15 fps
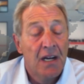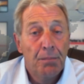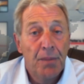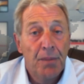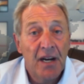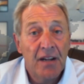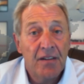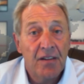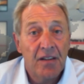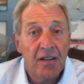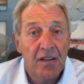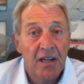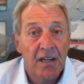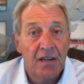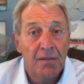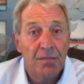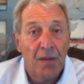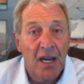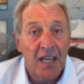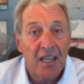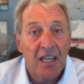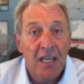But
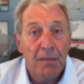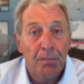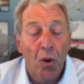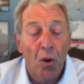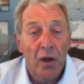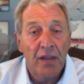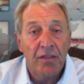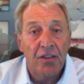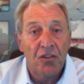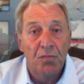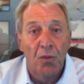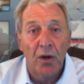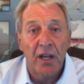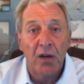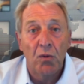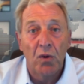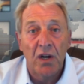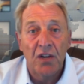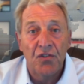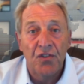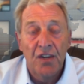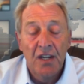my key point this morning
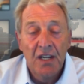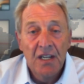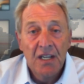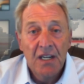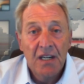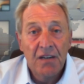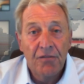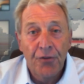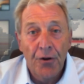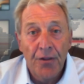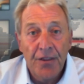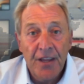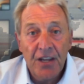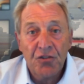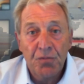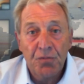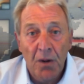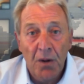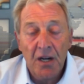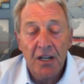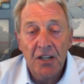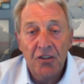was, for this
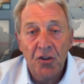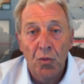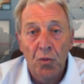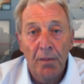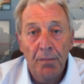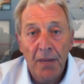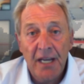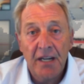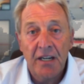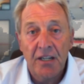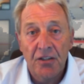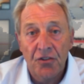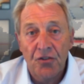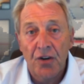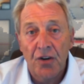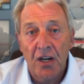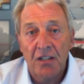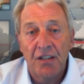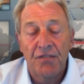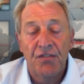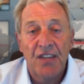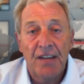market to remain
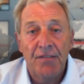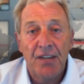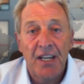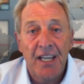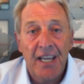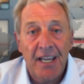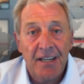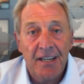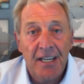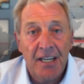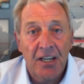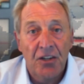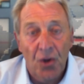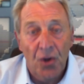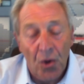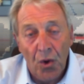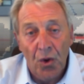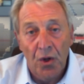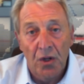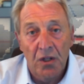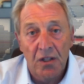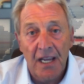constructive, 78 needed to
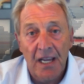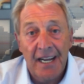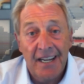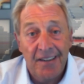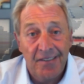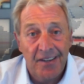hold, and it